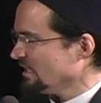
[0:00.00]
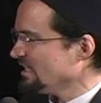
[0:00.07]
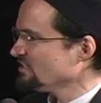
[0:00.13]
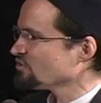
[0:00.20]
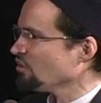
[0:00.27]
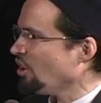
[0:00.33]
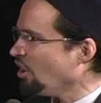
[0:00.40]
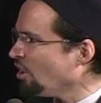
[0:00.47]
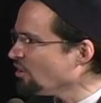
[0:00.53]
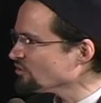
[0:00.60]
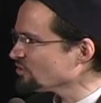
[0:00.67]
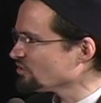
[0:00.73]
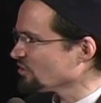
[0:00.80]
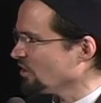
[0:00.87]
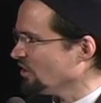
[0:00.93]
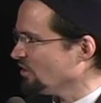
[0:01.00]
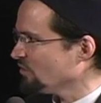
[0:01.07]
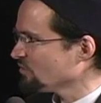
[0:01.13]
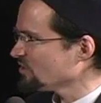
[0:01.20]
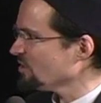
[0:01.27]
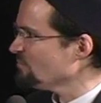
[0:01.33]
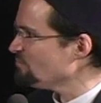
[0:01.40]
is
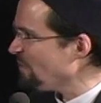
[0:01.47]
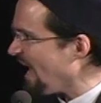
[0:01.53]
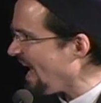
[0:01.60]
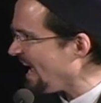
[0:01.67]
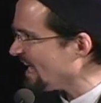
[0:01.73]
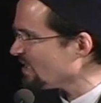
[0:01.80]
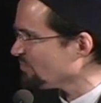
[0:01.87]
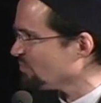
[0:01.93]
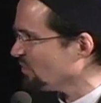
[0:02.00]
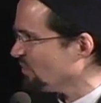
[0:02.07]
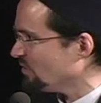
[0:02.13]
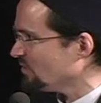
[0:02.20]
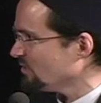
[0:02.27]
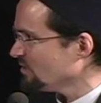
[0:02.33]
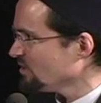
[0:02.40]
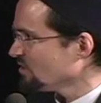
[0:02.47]
also compatible